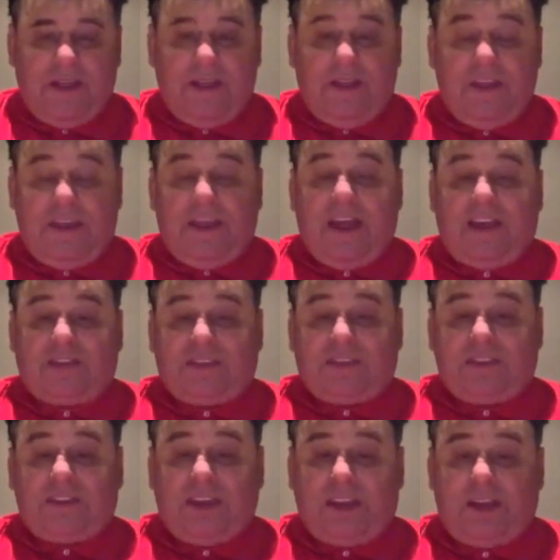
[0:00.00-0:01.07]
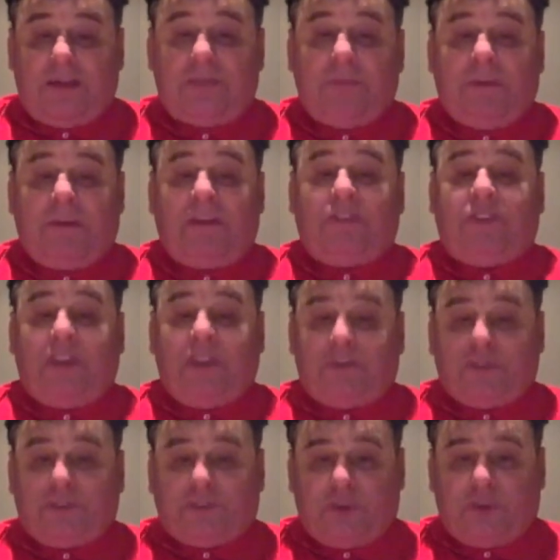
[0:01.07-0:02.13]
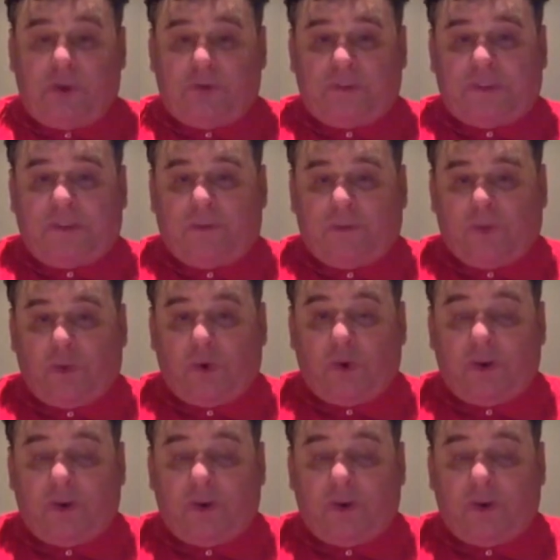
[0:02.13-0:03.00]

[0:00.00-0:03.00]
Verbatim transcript: He has indeed been a faithful servant of the Lord